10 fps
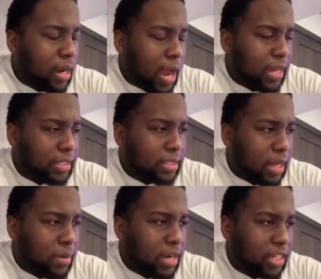
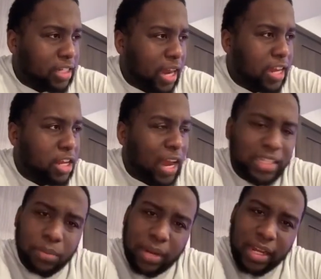
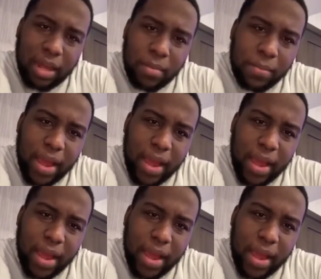license plate coming